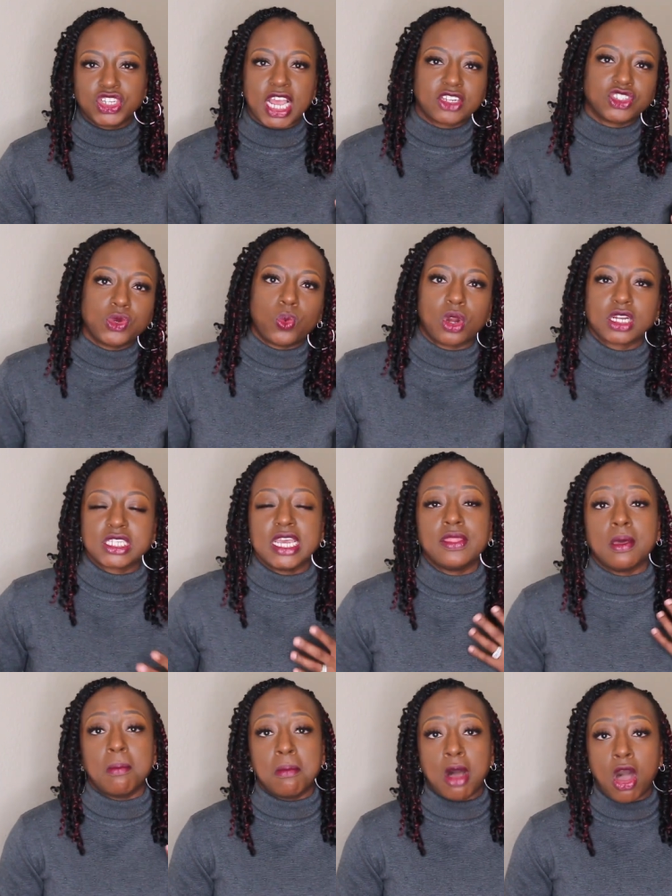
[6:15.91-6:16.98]
She actually works in
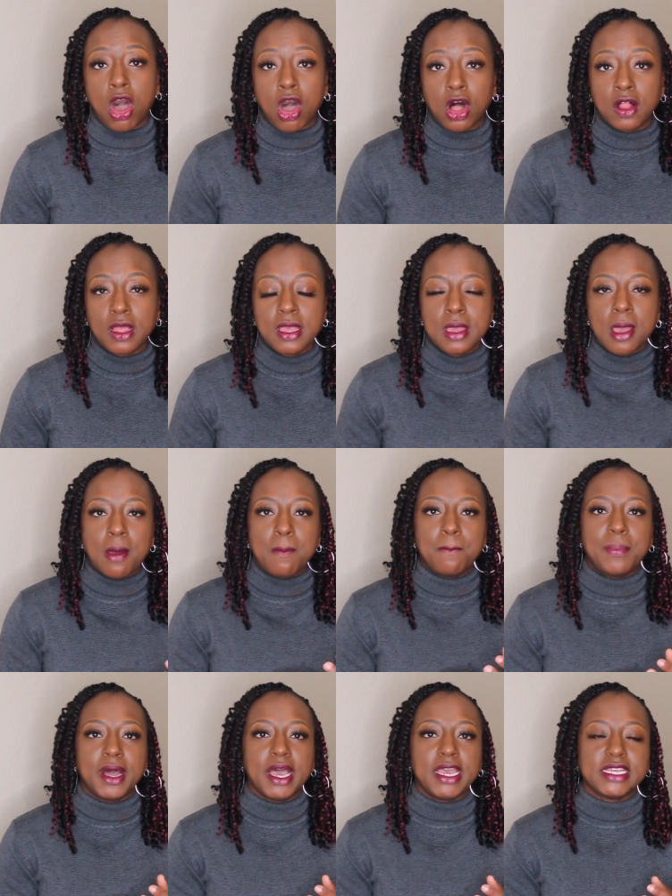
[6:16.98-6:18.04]
the mall,
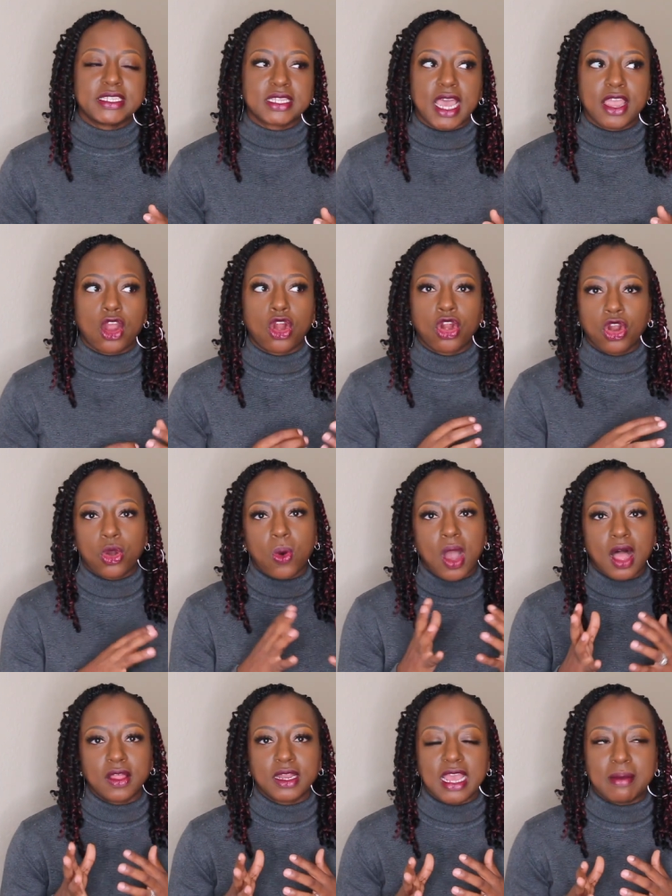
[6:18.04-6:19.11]
but it's like her
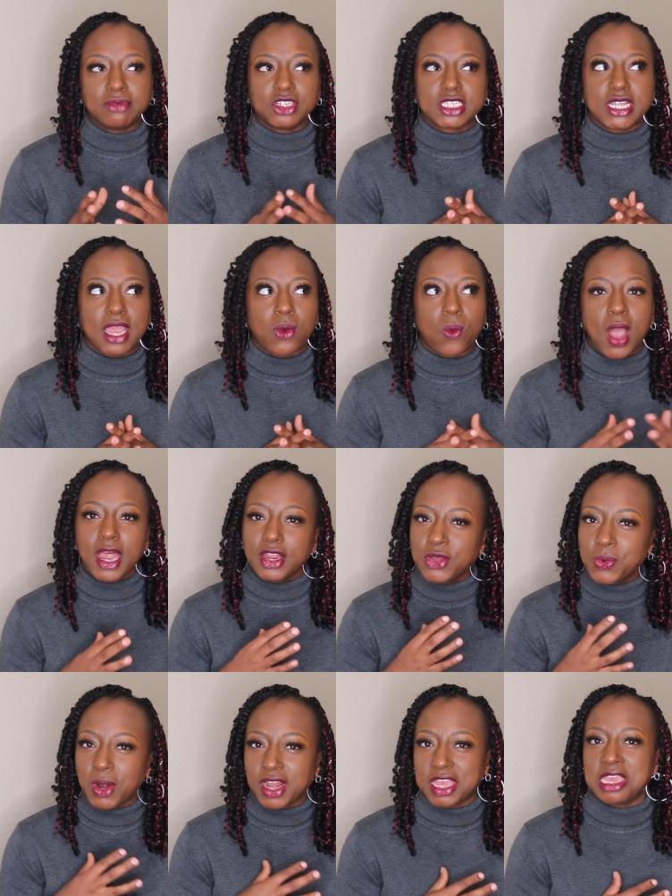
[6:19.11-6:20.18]
quality. I'm just like, why do
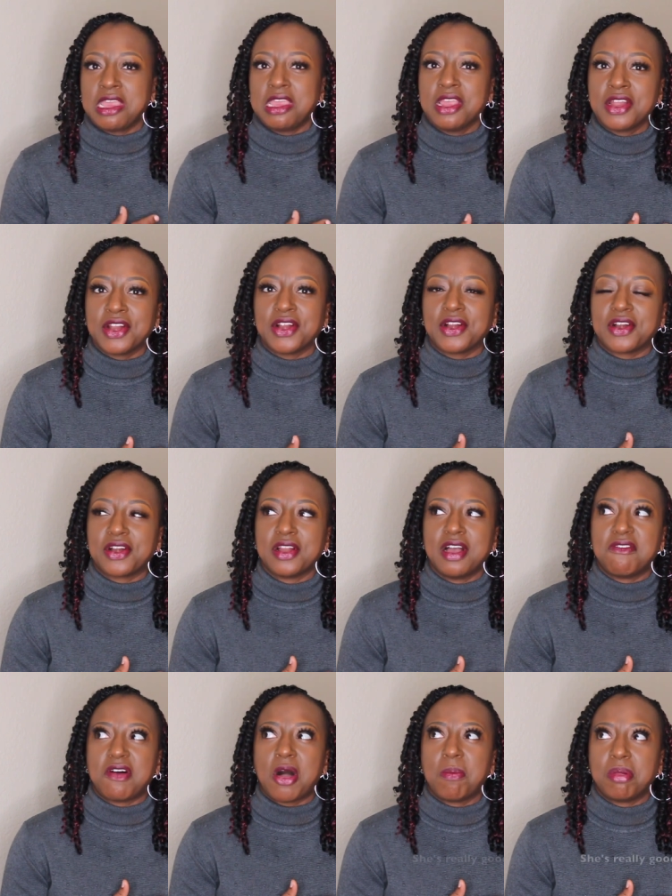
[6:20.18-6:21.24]
you work here
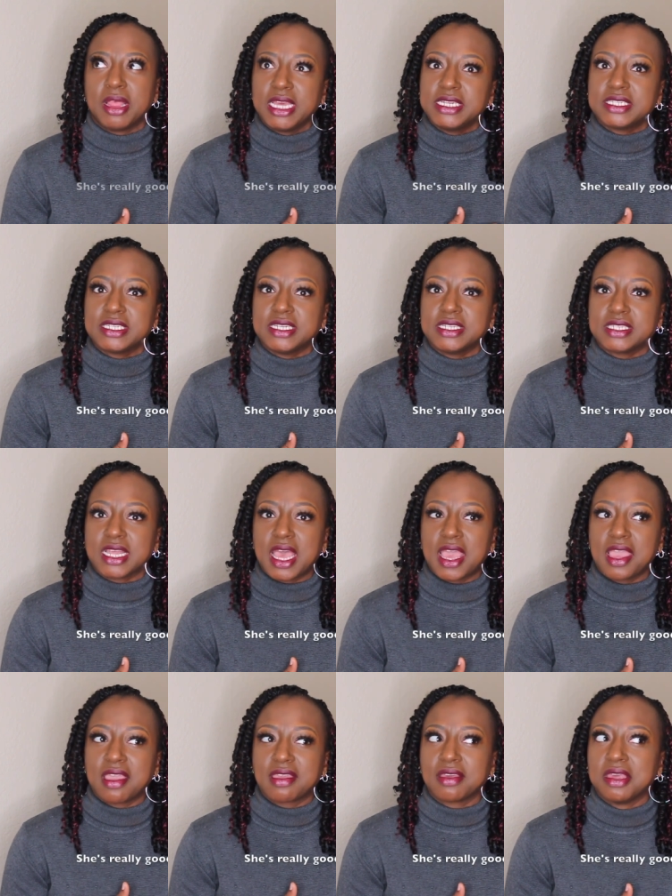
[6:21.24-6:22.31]
of all places?
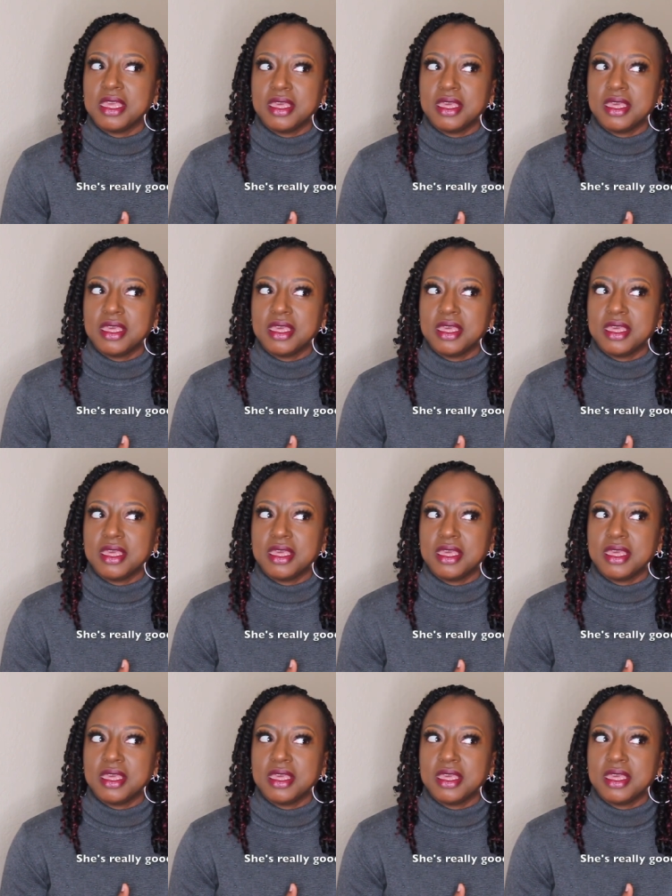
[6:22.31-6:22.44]
Like,